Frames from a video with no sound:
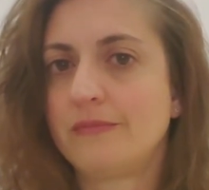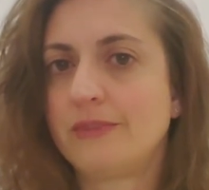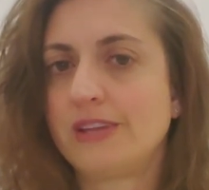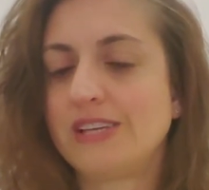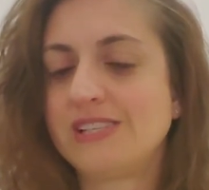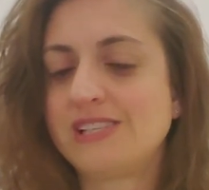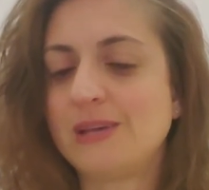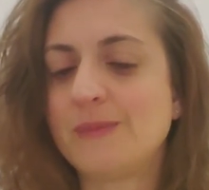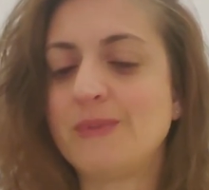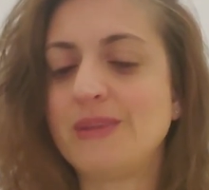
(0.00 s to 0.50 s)

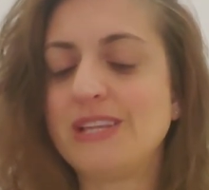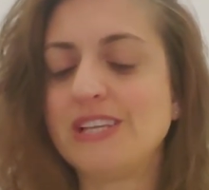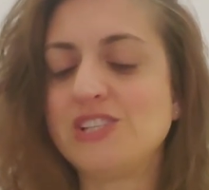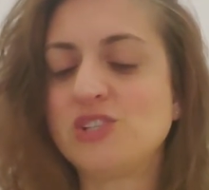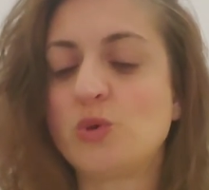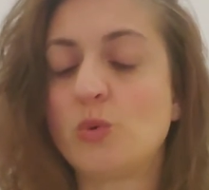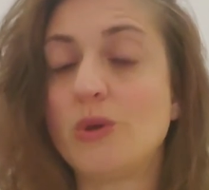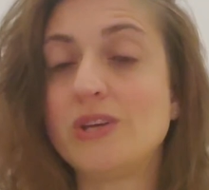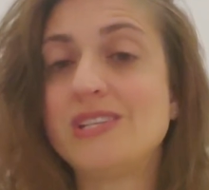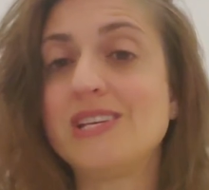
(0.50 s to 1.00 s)
Something that's
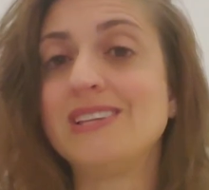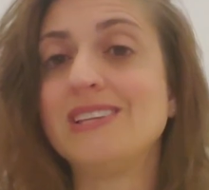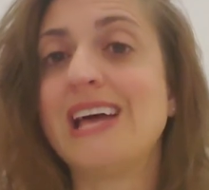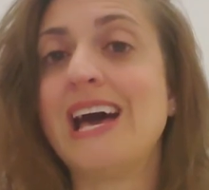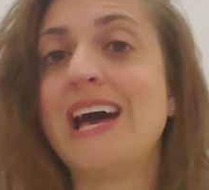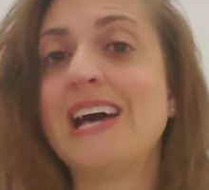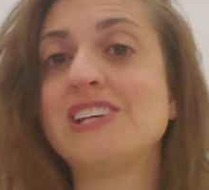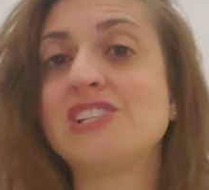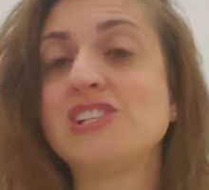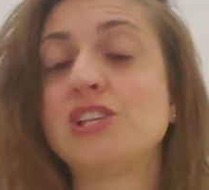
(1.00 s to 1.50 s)
going to
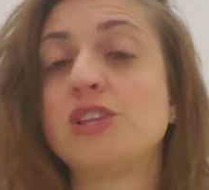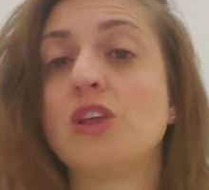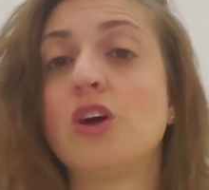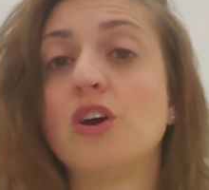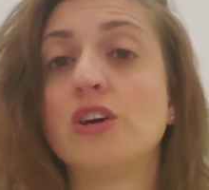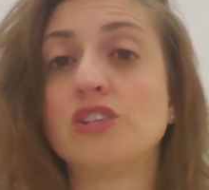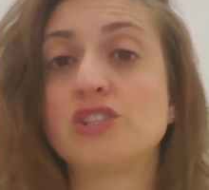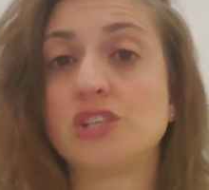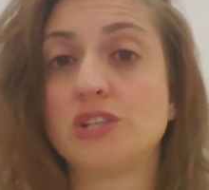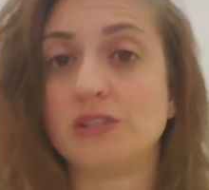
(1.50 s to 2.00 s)
last
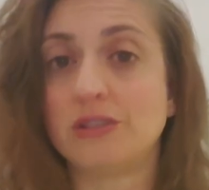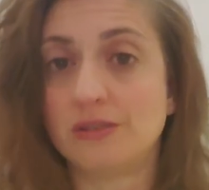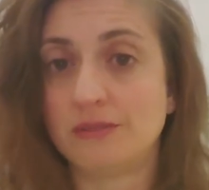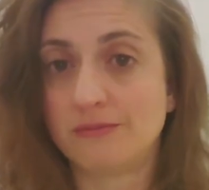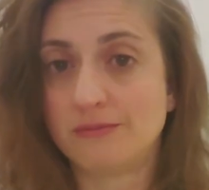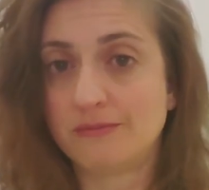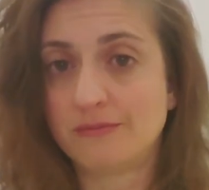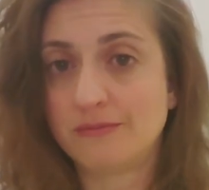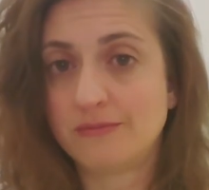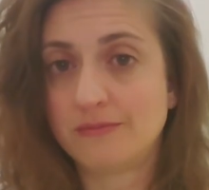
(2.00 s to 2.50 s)
long term.
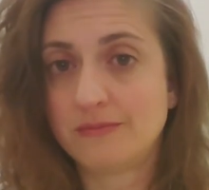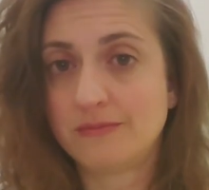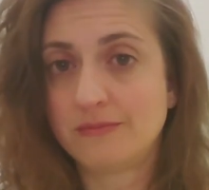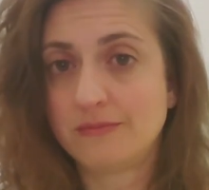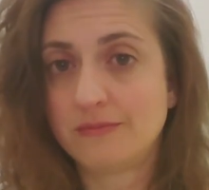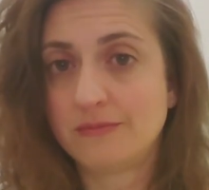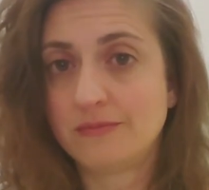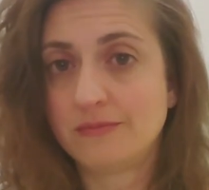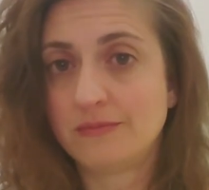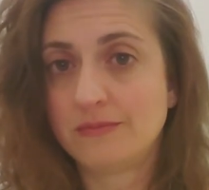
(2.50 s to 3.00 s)

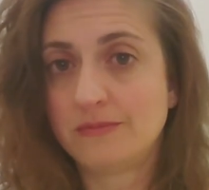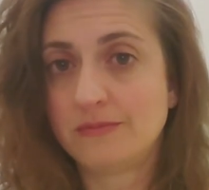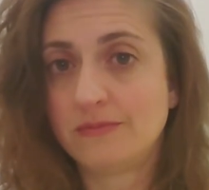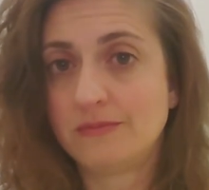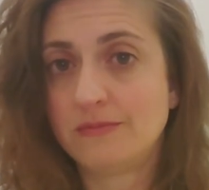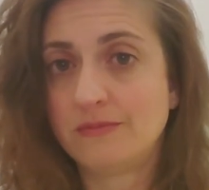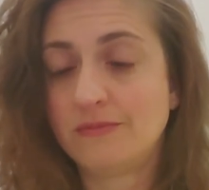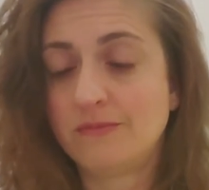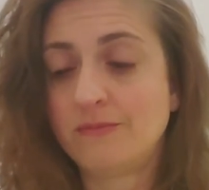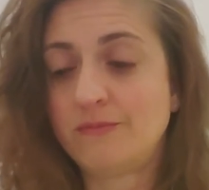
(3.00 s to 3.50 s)

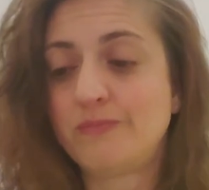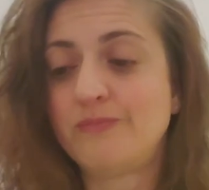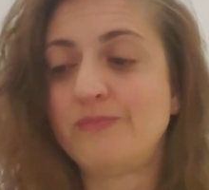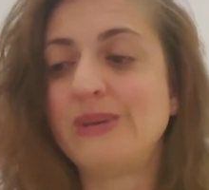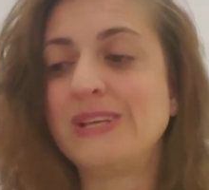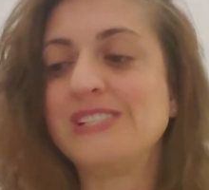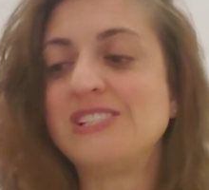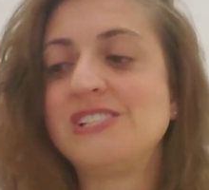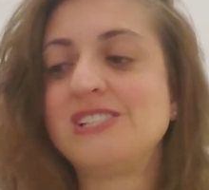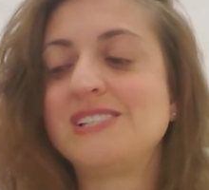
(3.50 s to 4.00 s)

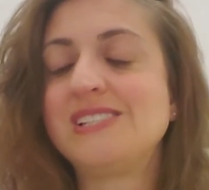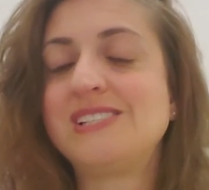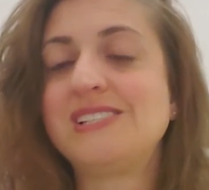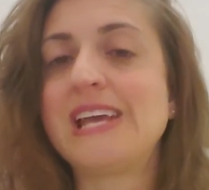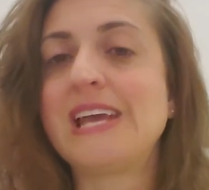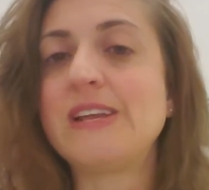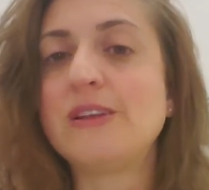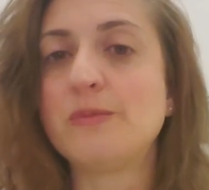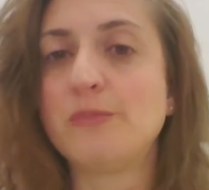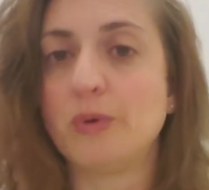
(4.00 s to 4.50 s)
It's
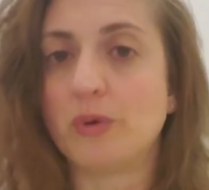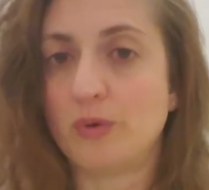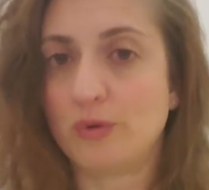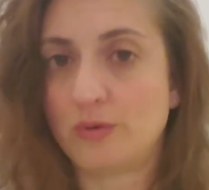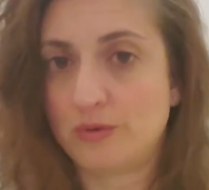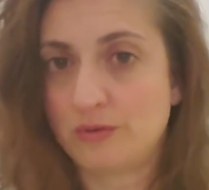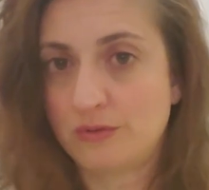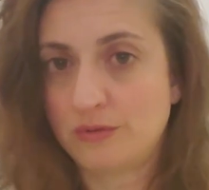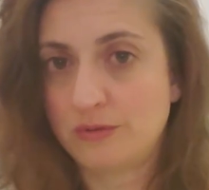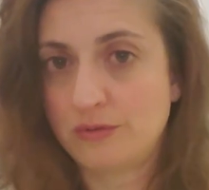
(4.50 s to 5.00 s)
sustainable.